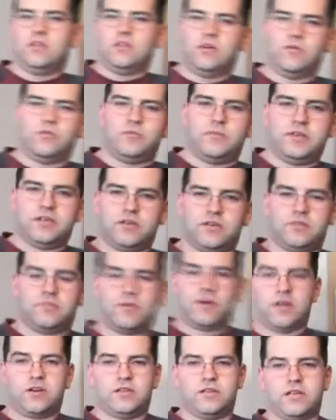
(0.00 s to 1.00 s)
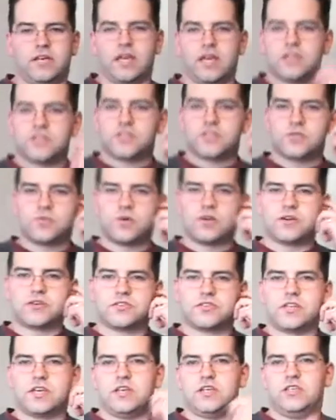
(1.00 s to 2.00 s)
it would be a good model in cases where,
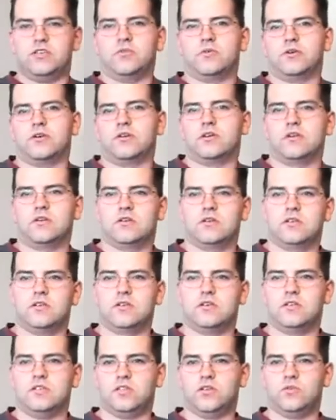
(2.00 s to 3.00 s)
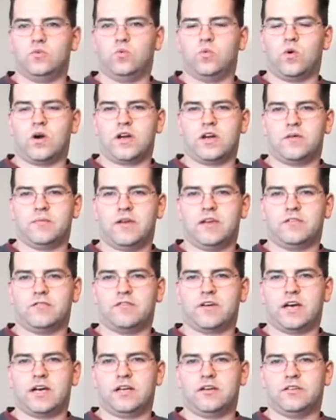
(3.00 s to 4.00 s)
say, you wanted to make
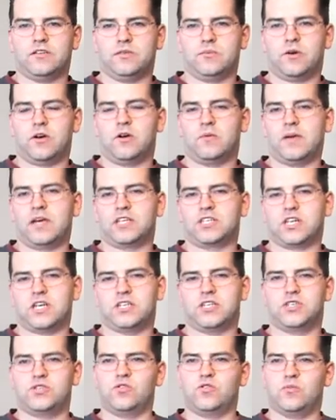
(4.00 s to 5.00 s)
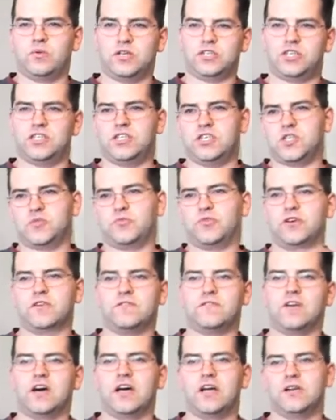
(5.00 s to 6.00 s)
changes to a bunch of disparate
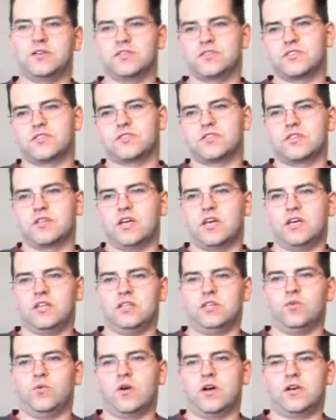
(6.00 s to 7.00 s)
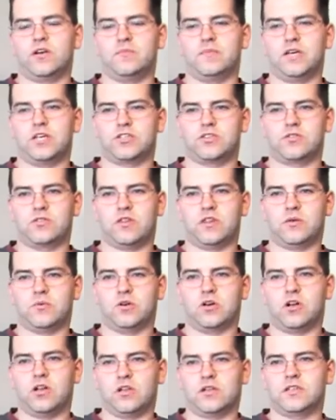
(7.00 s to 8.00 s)
files, and you wanted to make sure that they
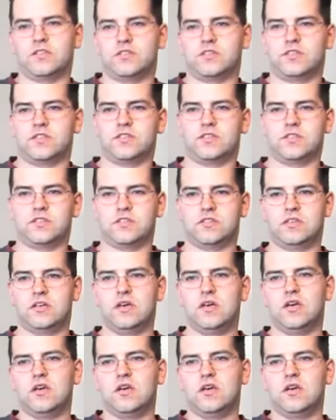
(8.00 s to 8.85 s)
were all consistent.